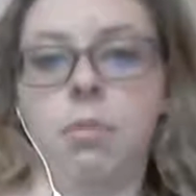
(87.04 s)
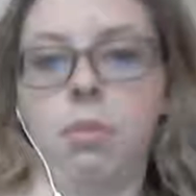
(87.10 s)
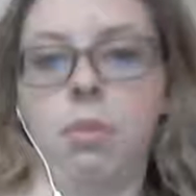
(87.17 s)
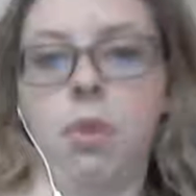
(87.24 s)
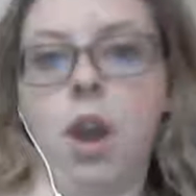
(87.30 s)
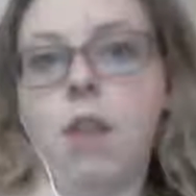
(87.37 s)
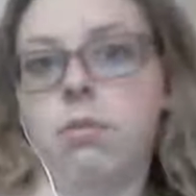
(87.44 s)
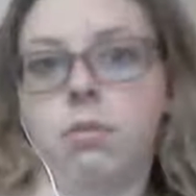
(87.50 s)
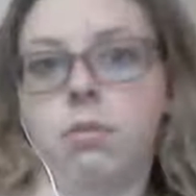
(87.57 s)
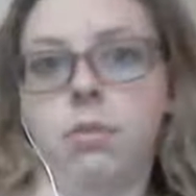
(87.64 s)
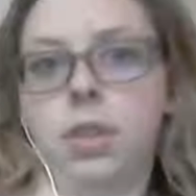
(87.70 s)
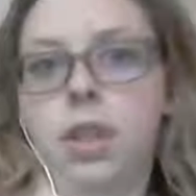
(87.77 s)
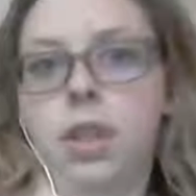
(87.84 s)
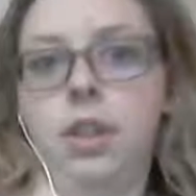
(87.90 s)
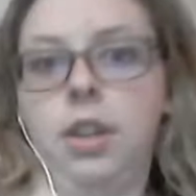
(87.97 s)

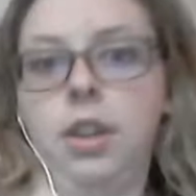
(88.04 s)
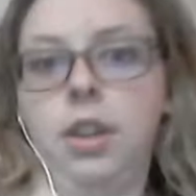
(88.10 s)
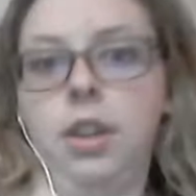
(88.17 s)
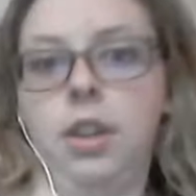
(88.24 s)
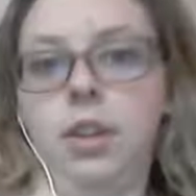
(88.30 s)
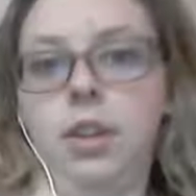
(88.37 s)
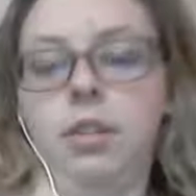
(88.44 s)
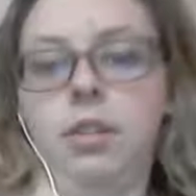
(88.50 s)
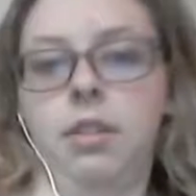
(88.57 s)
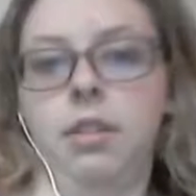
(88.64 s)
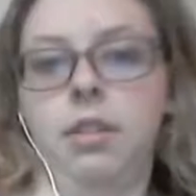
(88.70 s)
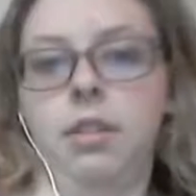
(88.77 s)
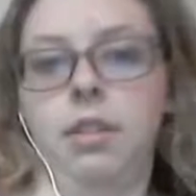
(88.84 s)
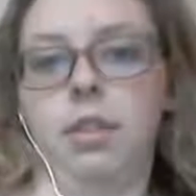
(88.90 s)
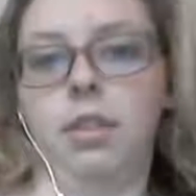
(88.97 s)
Probably.
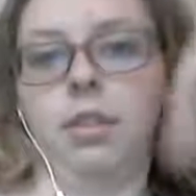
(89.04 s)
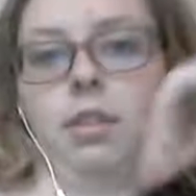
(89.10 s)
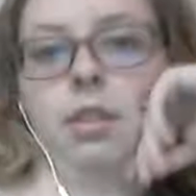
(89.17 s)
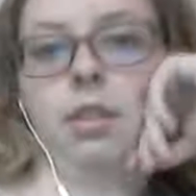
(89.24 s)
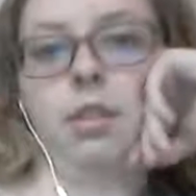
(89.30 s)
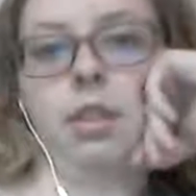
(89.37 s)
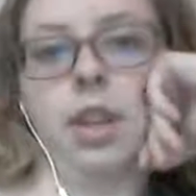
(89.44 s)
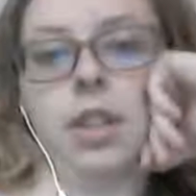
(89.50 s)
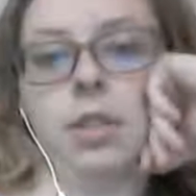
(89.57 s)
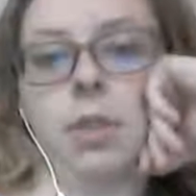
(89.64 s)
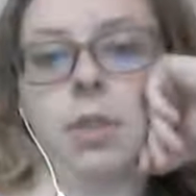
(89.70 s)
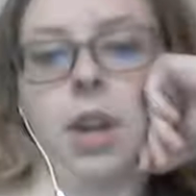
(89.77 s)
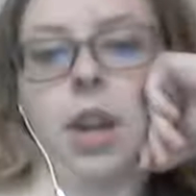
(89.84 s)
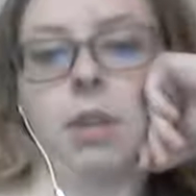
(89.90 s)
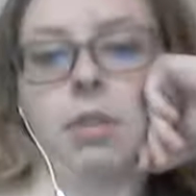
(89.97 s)

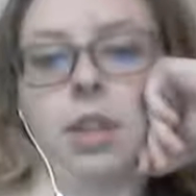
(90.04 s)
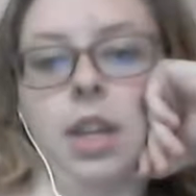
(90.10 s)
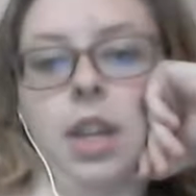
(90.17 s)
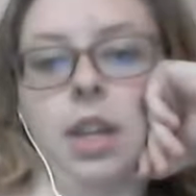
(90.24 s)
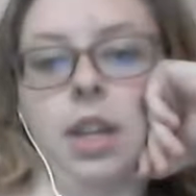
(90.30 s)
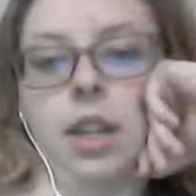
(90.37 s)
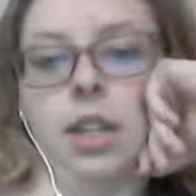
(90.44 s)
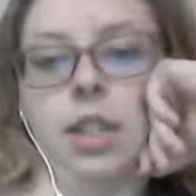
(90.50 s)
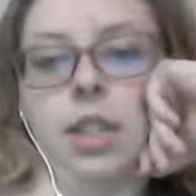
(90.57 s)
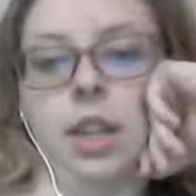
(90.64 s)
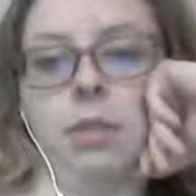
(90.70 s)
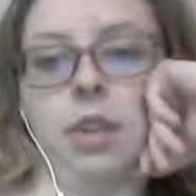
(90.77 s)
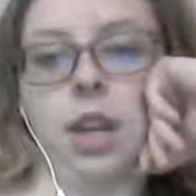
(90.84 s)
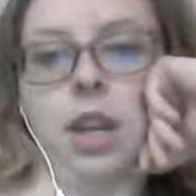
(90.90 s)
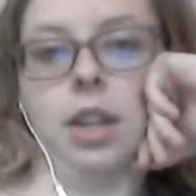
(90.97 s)
That's what I would think, unless
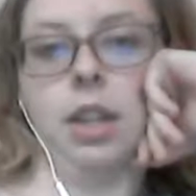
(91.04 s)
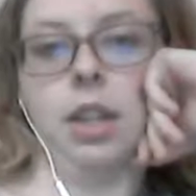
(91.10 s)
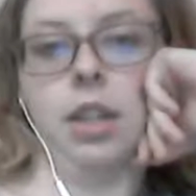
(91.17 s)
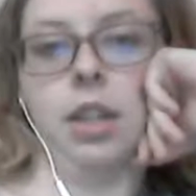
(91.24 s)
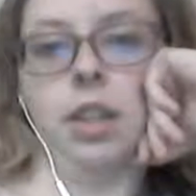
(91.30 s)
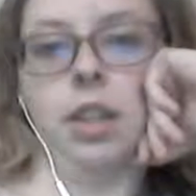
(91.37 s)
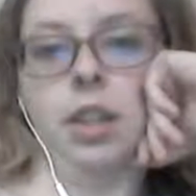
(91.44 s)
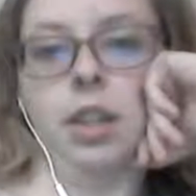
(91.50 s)
anyone had any.